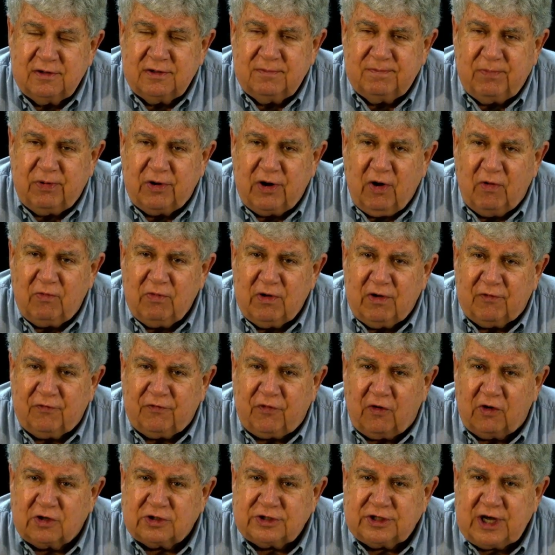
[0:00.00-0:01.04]
put on their
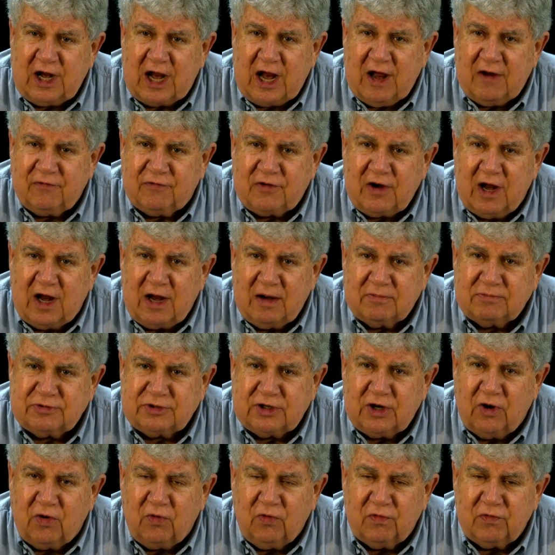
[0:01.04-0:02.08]
first halftime
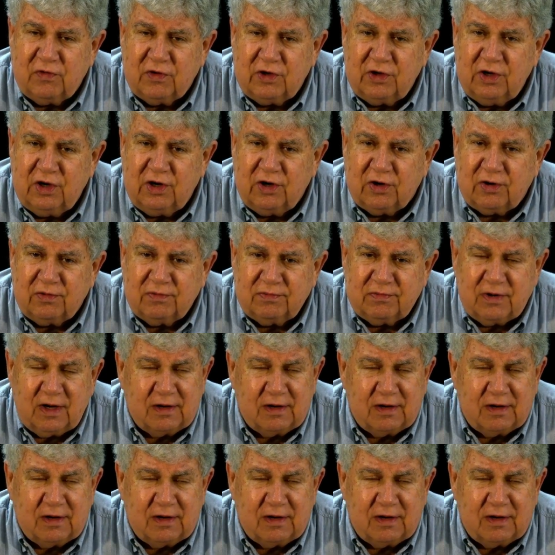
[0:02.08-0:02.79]
show of the year.